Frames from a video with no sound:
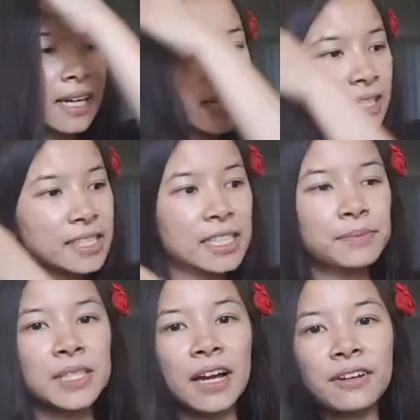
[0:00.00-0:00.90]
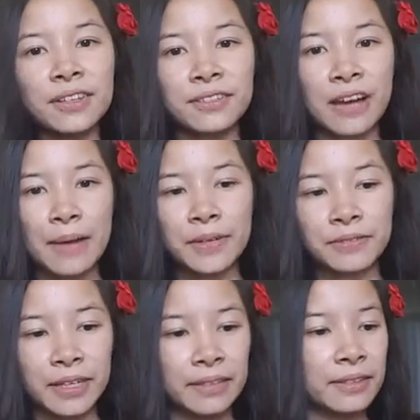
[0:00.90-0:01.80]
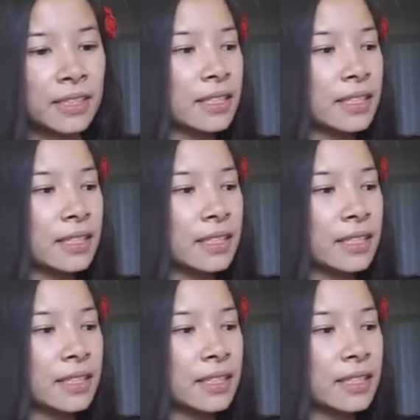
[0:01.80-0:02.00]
I got cheaped out on the rabbit one.